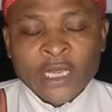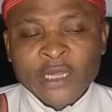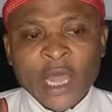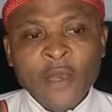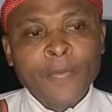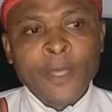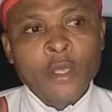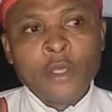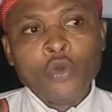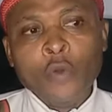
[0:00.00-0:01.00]
then
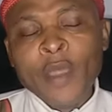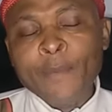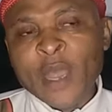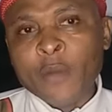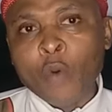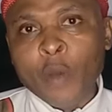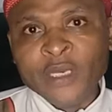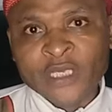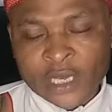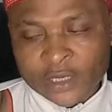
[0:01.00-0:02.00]
you may make more
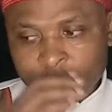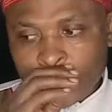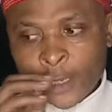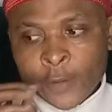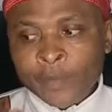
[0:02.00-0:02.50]
mistakes.